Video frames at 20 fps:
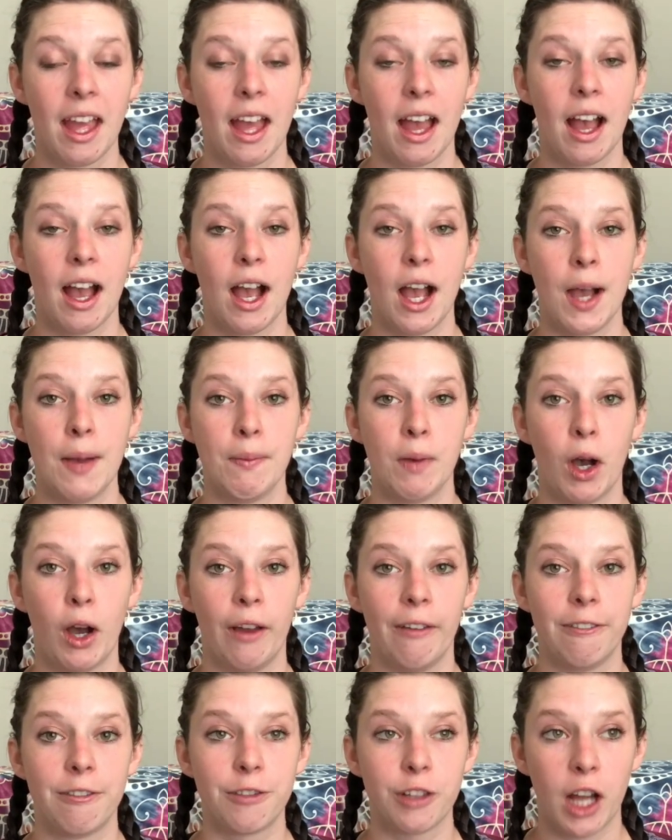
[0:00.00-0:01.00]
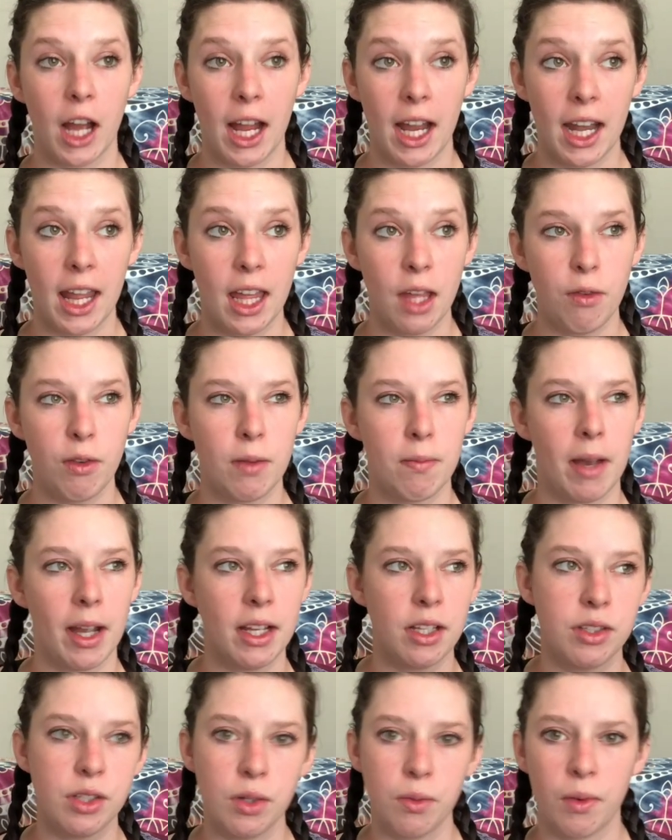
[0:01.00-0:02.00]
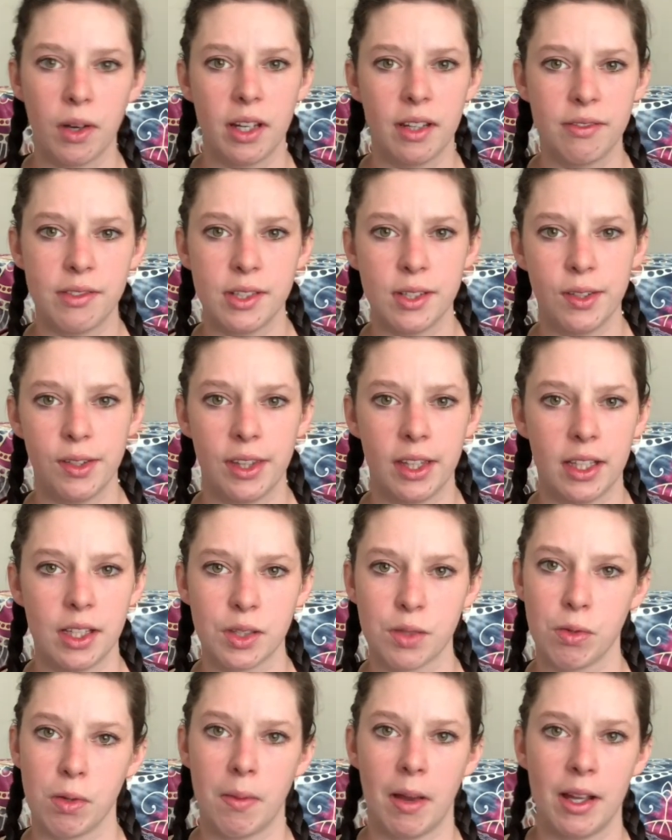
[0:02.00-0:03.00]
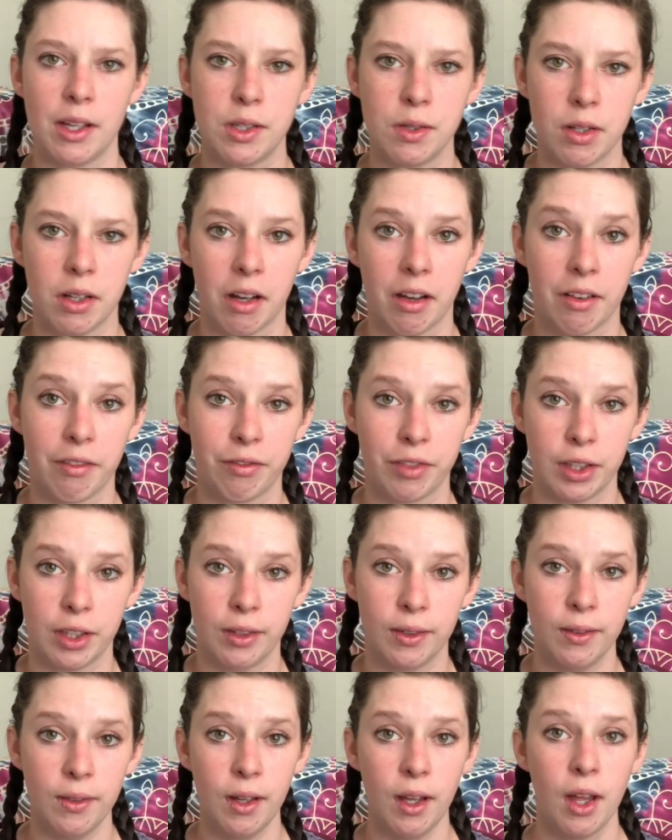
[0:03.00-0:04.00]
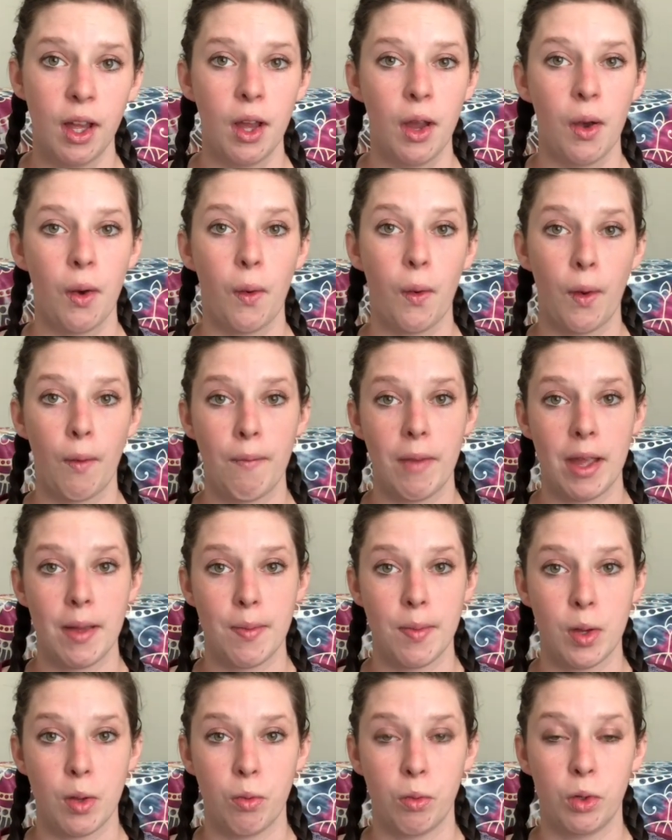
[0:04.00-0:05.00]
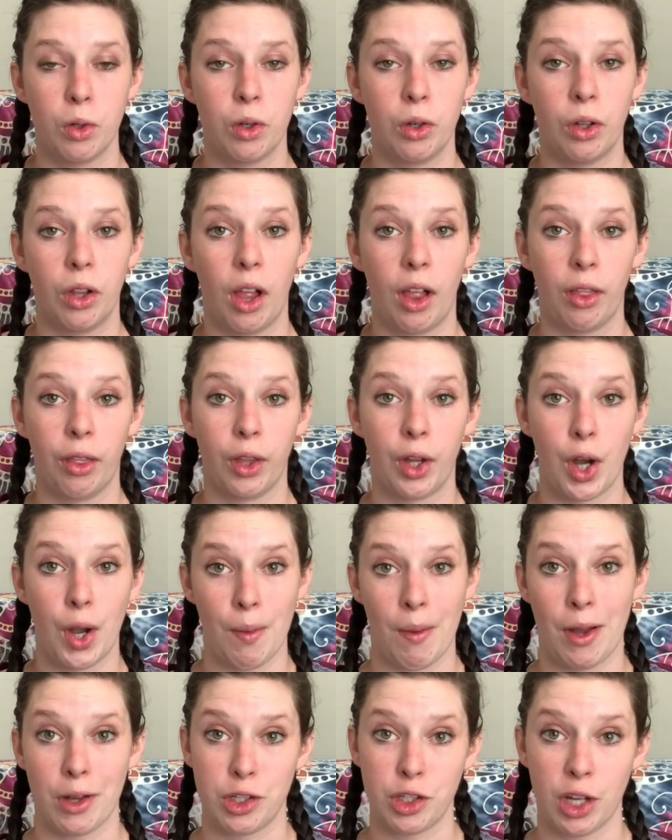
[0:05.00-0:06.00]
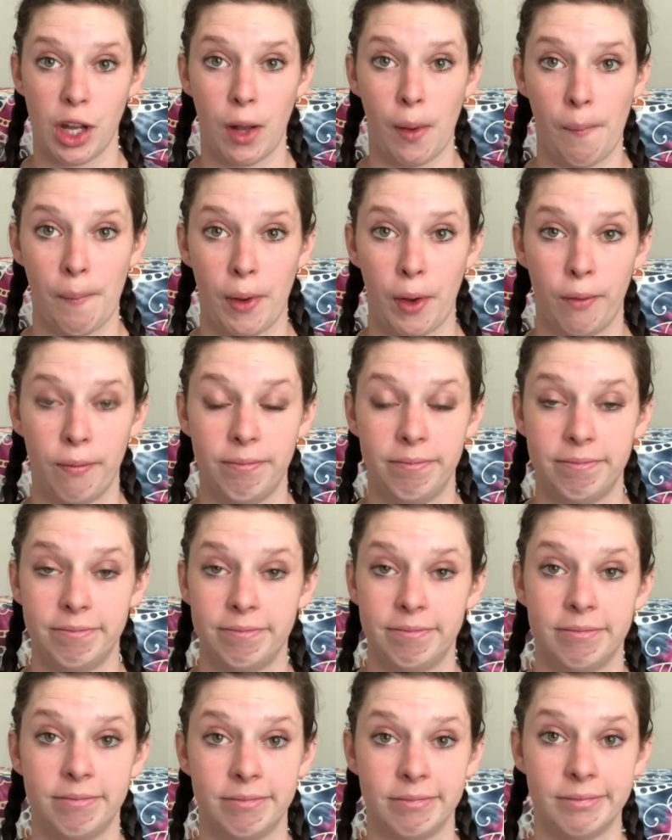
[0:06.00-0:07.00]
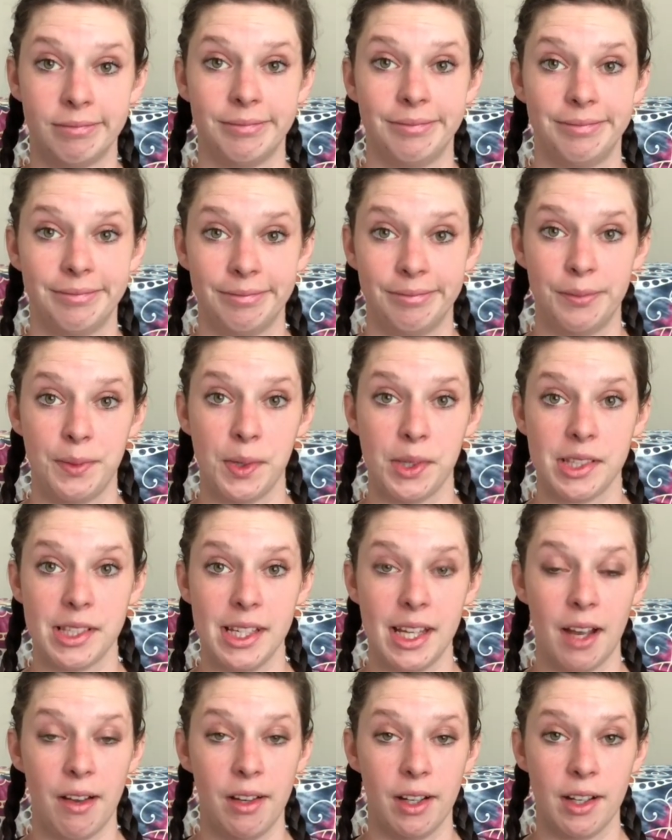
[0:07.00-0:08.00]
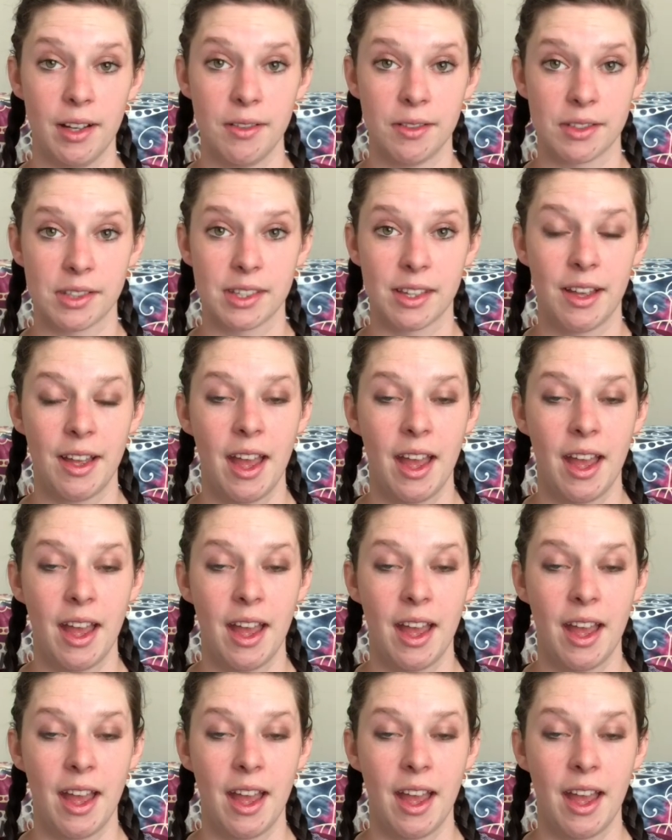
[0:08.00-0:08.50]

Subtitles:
On Friday, we might do one of 2 things. We might do a review, or maybe we'll learn about your elbow. We'll see how it goes.